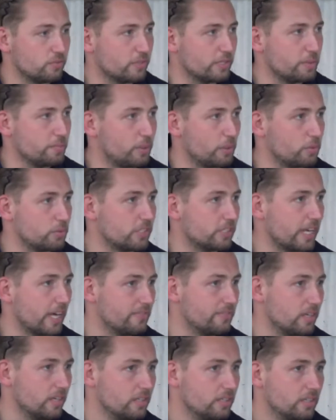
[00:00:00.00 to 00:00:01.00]
really pulled
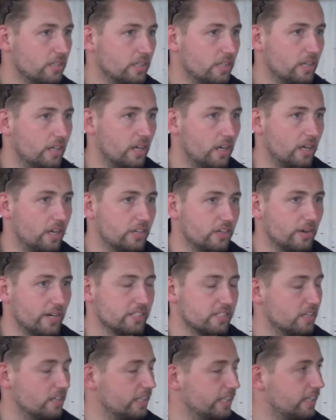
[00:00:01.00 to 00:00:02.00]
together, a
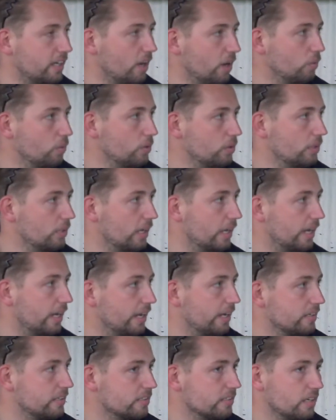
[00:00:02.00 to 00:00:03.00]
nice early goal,
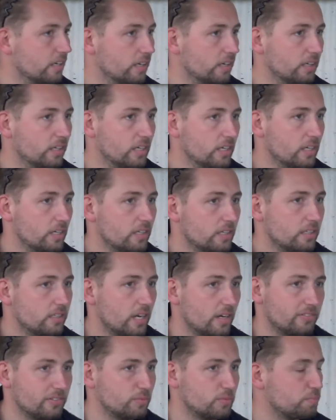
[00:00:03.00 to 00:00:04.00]
and
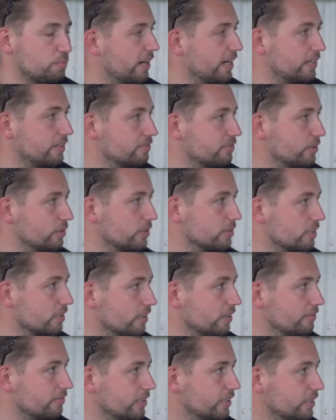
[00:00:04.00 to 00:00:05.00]
nothing was breaking through us, I
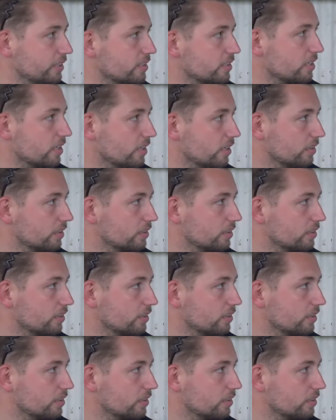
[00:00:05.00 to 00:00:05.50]
don't think. So.